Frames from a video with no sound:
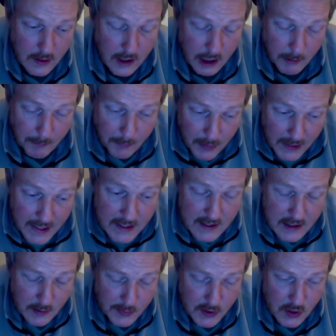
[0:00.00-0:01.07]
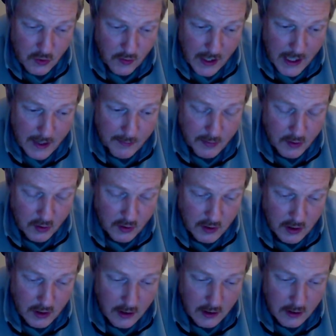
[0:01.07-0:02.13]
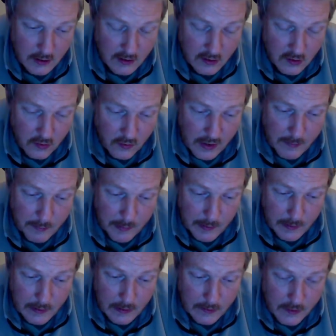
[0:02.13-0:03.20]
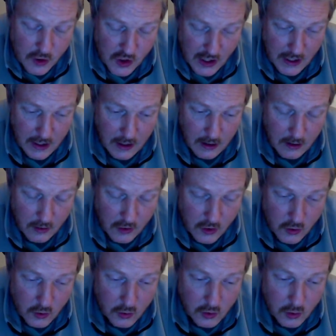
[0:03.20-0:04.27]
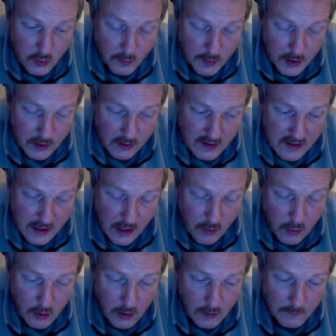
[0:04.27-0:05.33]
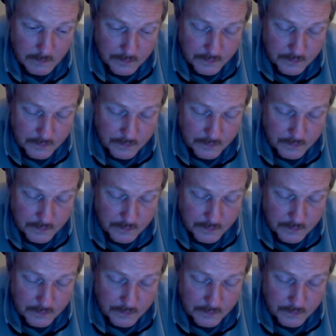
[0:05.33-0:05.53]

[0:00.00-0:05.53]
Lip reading: and please subscribe to the Ripple channel on YouTube, because they will,